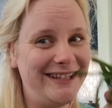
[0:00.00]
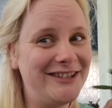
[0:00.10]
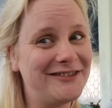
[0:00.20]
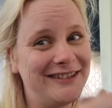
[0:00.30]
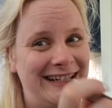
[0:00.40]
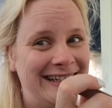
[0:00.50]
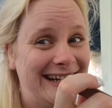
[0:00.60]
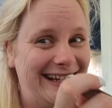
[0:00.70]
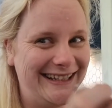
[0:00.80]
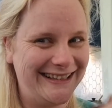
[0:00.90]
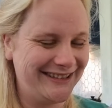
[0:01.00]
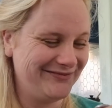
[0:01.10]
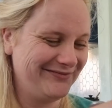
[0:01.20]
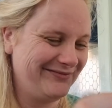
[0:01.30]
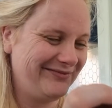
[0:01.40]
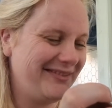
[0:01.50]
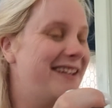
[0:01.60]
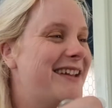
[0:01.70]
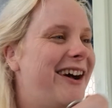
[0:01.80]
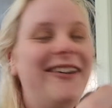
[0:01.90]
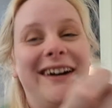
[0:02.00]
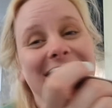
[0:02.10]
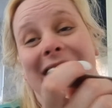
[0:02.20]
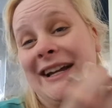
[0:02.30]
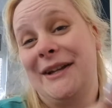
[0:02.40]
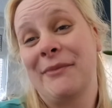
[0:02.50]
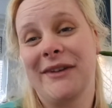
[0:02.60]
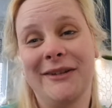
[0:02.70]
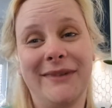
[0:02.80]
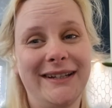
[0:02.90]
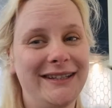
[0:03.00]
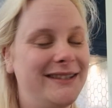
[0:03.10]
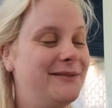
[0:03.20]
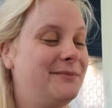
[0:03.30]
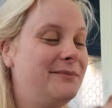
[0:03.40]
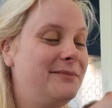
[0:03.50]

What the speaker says: these are really nice. Oh, I'm gonna make this